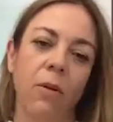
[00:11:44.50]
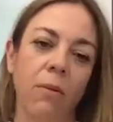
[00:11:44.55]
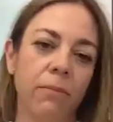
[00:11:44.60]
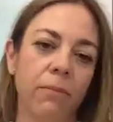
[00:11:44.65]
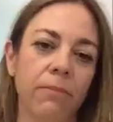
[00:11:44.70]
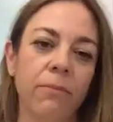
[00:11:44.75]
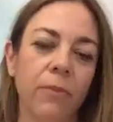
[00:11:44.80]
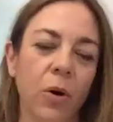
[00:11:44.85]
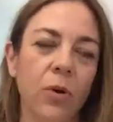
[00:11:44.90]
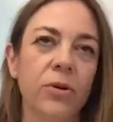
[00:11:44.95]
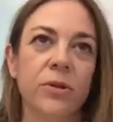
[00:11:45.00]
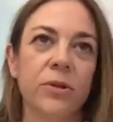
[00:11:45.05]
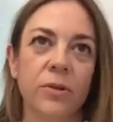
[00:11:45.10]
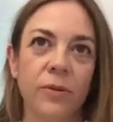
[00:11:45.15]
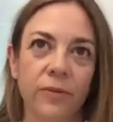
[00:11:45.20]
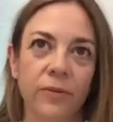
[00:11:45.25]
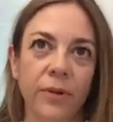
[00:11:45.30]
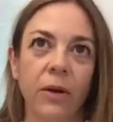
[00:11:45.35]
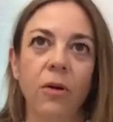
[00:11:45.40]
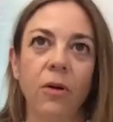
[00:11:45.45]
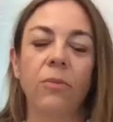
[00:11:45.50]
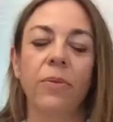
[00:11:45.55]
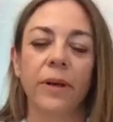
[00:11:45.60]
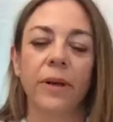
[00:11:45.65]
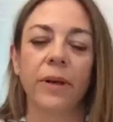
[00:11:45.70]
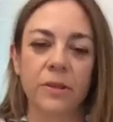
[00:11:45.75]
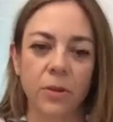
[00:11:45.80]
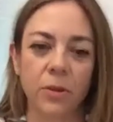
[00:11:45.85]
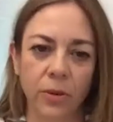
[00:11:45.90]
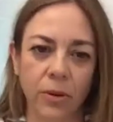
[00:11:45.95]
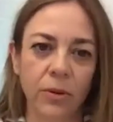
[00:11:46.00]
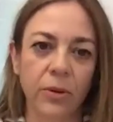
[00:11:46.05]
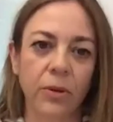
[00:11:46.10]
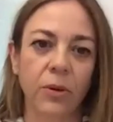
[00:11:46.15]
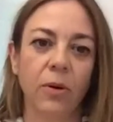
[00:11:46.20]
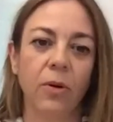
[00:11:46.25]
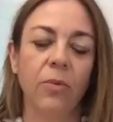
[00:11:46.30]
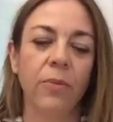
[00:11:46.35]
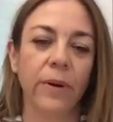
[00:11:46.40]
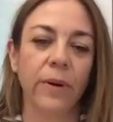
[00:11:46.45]
most of the companies, or good
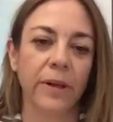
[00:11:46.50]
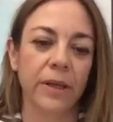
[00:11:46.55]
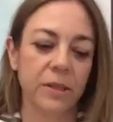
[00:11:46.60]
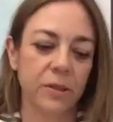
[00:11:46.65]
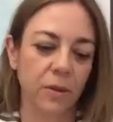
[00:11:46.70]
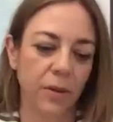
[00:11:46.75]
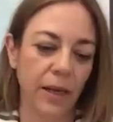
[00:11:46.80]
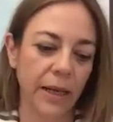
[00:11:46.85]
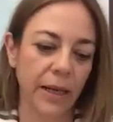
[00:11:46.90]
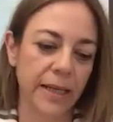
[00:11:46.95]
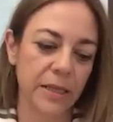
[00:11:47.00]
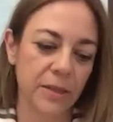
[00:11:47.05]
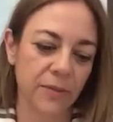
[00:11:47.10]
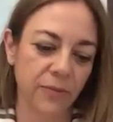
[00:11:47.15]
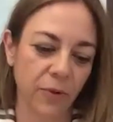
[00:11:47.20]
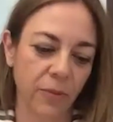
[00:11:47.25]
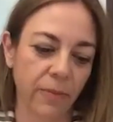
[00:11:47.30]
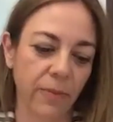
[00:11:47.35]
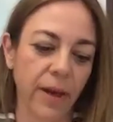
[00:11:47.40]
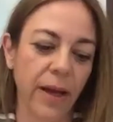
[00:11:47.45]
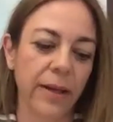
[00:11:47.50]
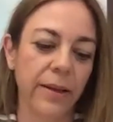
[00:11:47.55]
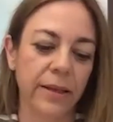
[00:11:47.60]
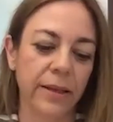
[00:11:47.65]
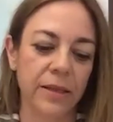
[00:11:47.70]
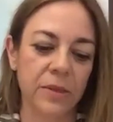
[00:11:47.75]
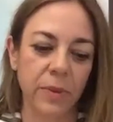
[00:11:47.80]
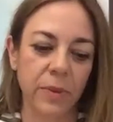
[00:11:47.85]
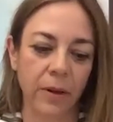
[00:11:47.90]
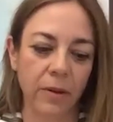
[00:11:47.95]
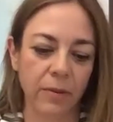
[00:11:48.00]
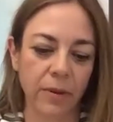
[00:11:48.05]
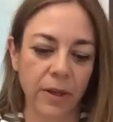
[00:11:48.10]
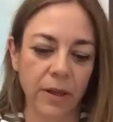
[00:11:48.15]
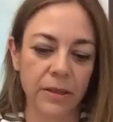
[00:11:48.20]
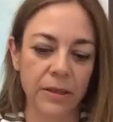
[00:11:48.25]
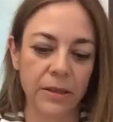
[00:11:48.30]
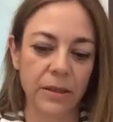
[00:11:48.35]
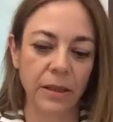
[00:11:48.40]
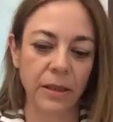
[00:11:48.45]
companies, or at least from my
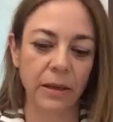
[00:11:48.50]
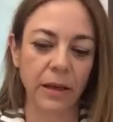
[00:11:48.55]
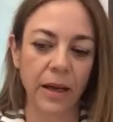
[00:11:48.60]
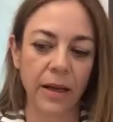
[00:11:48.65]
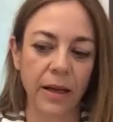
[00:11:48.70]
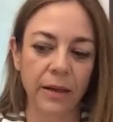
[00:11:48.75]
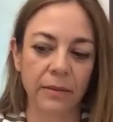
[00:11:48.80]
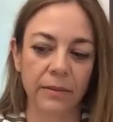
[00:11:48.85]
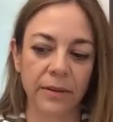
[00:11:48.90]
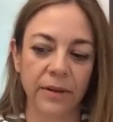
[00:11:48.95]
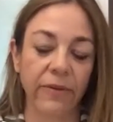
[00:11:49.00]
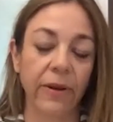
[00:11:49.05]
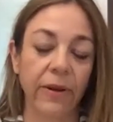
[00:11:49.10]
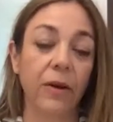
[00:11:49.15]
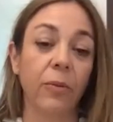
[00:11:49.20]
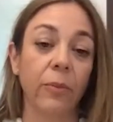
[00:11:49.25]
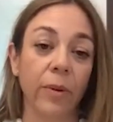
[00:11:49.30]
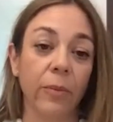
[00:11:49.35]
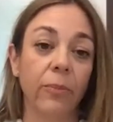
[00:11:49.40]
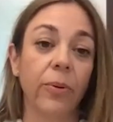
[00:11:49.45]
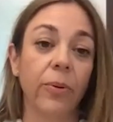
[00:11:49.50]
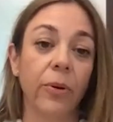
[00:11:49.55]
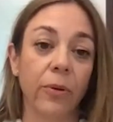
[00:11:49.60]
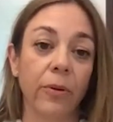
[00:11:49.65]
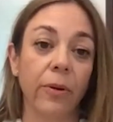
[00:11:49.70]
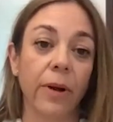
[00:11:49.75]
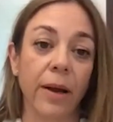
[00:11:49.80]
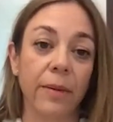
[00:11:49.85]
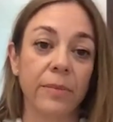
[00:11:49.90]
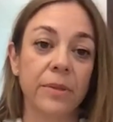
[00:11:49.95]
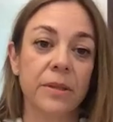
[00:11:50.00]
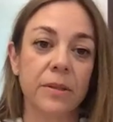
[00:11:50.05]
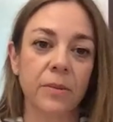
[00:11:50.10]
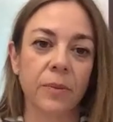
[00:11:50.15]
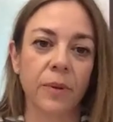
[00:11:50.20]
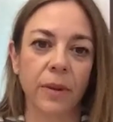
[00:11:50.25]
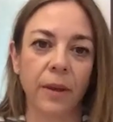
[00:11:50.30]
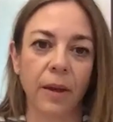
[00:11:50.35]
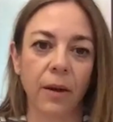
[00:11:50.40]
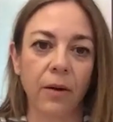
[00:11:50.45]
experience, there are development programs
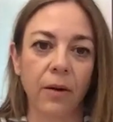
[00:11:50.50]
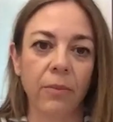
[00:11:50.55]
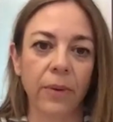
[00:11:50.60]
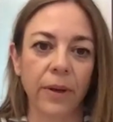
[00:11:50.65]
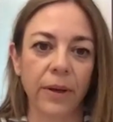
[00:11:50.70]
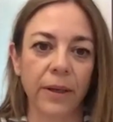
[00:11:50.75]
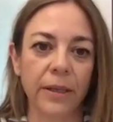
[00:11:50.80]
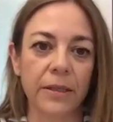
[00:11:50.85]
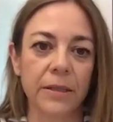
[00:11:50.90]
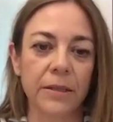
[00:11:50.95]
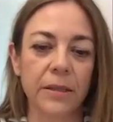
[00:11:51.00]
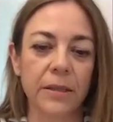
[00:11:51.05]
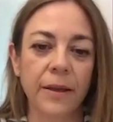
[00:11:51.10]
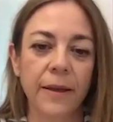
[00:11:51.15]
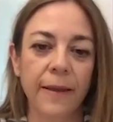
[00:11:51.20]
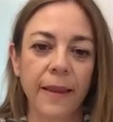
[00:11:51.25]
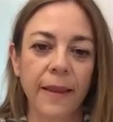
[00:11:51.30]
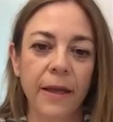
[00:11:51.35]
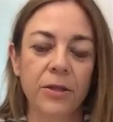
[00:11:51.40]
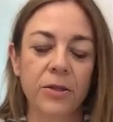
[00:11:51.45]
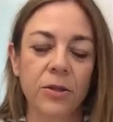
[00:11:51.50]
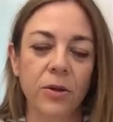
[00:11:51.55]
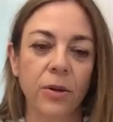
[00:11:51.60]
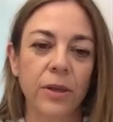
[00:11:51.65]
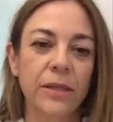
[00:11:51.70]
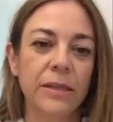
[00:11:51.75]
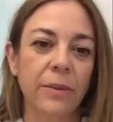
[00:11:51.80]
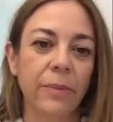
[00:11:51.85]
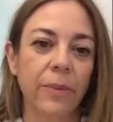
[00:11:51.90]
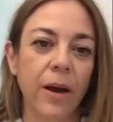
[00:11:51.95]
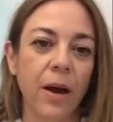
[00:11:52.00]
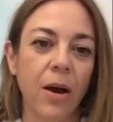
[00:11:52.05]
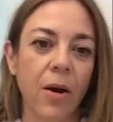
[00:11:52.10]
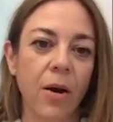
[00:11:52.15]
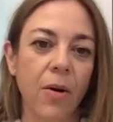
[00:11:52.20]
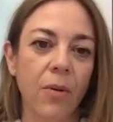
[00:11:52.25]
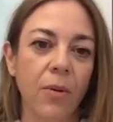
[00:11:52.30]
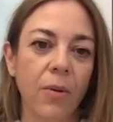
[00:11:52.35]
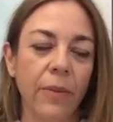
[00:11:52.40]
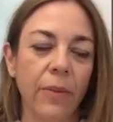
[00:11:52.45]
within companies. So it's
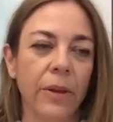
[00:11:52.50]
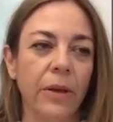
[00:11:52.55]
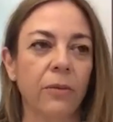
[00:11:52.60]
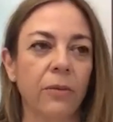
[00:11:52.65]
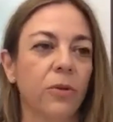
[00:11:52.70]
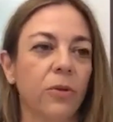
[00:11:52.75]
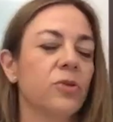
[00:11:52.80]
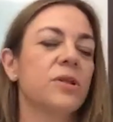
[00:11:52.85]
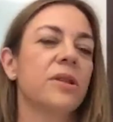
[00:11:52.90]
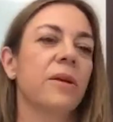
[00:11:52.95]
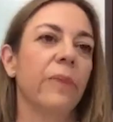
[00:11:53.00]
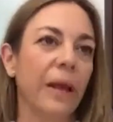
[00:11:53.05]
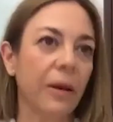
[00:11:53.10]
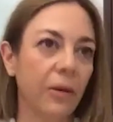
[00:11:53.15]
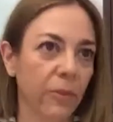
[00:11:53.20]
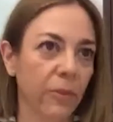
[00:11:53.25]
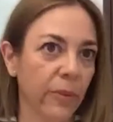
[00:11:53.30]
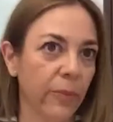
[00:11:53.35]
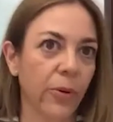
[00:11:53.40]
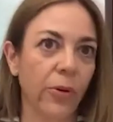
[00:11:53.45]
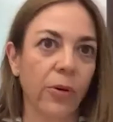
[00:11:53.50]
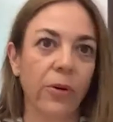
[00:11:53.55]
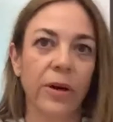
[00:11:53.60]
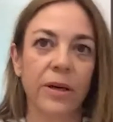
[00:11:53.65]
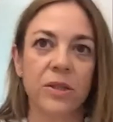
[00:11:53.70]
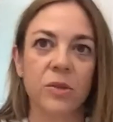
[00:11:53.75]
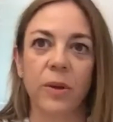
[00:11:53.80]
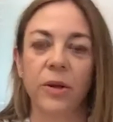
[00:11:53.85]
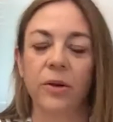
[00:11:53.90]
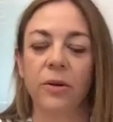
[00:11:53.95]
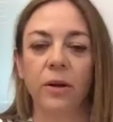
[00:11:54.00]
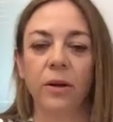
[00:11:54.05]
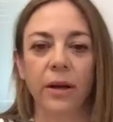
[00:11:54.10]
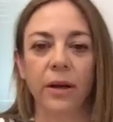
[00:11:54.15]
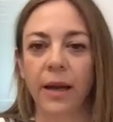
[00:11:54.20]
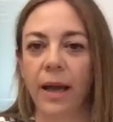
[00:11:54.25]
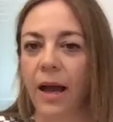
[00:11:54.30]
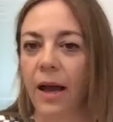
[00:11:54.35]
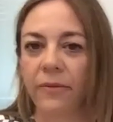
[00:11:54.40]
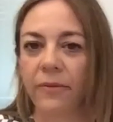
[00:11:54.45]
about, in those development programs, what you're
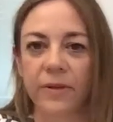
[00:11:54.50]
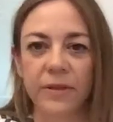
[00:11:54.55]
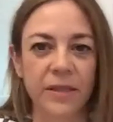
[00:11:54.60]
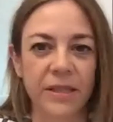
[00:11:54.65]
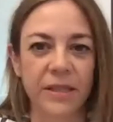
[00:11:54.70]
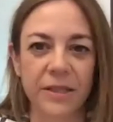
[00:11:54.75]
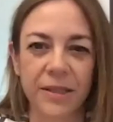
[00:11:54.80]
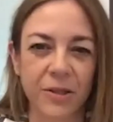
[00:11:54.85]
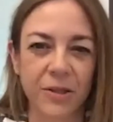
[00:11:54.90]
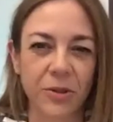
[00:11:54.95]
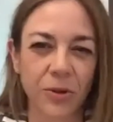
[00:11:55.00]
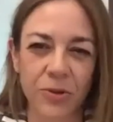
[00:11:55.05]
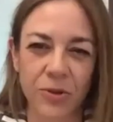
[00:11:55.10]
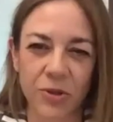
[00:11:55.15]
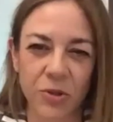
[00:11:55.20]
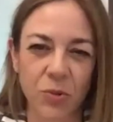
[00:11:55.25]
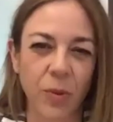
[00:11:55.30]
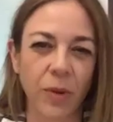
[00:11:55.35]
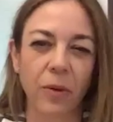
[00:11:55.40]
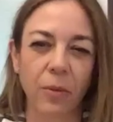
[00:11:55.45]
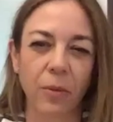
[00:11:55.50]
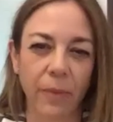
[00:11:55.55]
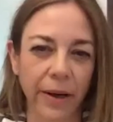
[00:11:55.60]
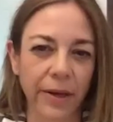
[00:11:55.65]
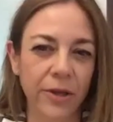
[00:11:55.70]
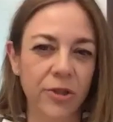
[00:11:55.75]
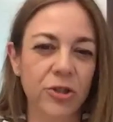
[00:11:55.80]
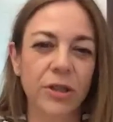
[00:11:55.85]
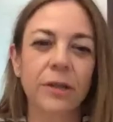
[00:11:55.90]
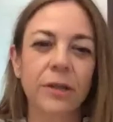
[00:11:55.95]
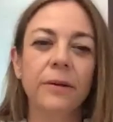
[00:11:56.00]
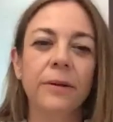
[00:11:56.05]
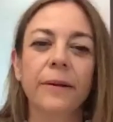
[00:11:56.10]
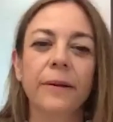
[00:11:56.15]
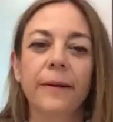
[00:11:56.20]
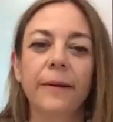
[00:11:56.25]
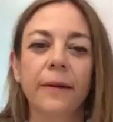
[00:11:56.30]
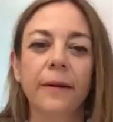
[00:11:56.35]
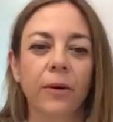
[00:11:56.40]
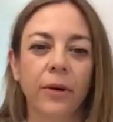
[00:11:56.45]
going to have is these discussions with your manager.
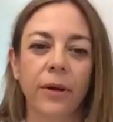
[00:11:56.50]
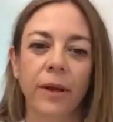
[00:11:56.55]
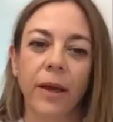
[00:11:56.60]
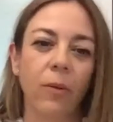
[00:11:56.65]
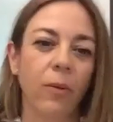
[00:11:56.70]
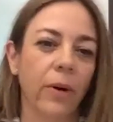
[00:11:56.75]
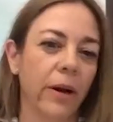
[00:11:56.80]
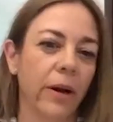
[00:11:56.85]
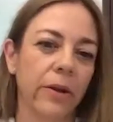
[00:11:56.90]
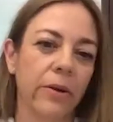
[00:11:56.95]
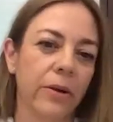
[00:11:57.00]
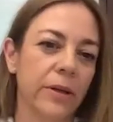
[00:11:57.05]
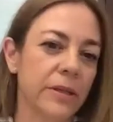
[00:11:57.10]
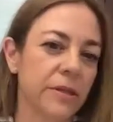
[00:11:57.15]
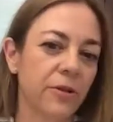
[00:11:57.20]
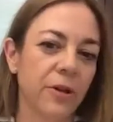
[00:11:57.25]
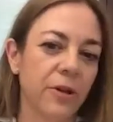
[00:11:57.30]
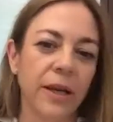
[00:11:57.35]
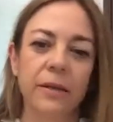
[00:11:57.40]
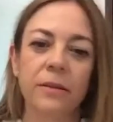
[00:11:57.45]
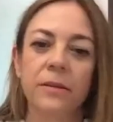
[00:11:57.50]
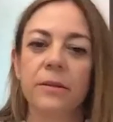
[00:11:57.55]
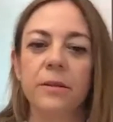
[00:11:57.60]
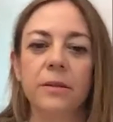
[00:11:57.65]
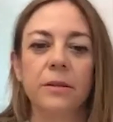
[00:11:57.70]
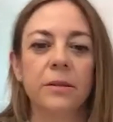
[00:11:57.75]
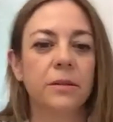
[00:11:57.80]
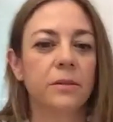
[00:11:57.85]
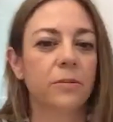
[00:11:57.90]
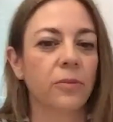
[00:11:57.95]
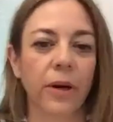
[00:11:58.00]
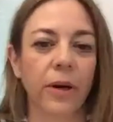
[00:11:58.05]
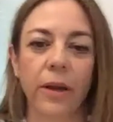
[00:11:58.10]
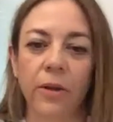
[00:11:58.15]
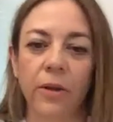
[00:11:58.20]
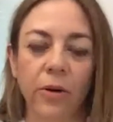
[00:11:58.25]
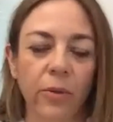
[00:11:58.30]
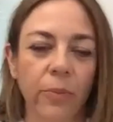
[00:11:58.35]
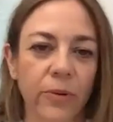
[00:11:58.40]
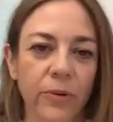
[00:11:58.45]
Okay, what are your strengths? What are
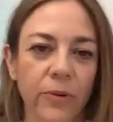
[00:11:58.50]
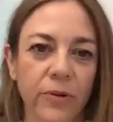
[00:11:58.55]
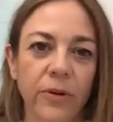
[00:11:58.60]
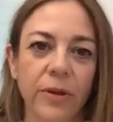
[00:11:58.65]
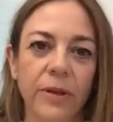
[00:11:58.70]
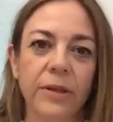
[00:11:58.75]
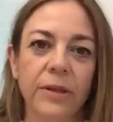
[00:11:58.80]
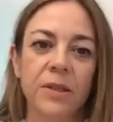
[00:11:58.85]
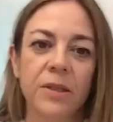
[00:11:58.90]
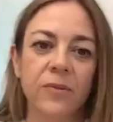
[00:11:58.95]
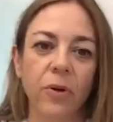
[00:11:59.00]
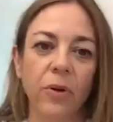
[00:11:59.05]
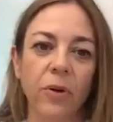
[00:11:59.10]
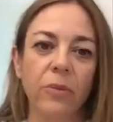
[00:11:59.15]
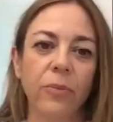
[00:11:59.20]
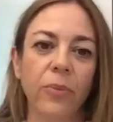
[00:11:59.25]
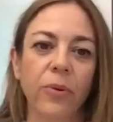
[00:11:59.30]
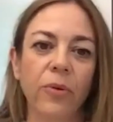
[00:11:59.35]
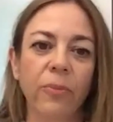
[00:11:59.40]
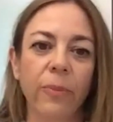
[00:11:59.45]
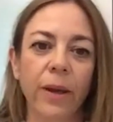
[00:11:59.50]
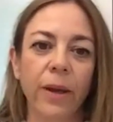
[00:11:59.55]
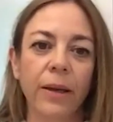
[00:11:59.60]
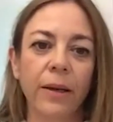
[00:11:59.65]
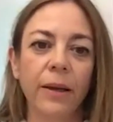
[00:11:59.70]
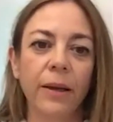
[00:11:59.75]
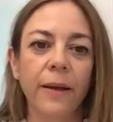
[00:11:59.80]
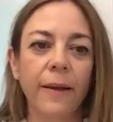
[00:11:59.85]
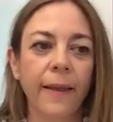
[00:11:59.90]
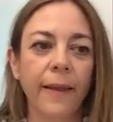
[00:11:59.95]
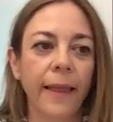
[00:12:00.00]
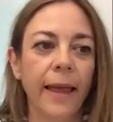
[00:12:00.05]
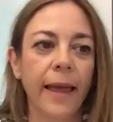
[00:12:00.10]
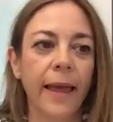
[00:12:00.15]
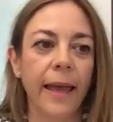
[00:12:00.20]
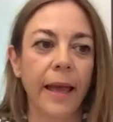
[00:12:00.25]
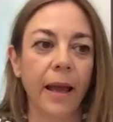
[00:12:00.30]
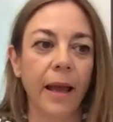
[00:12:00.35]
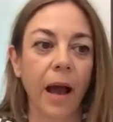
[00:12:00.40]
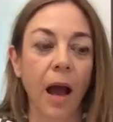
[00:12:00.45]
your opportunities for improvement?
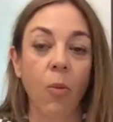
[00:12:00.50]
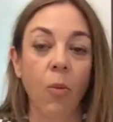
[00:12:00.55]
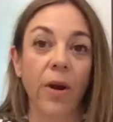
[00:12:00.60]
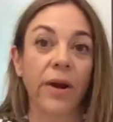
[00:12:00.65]
And what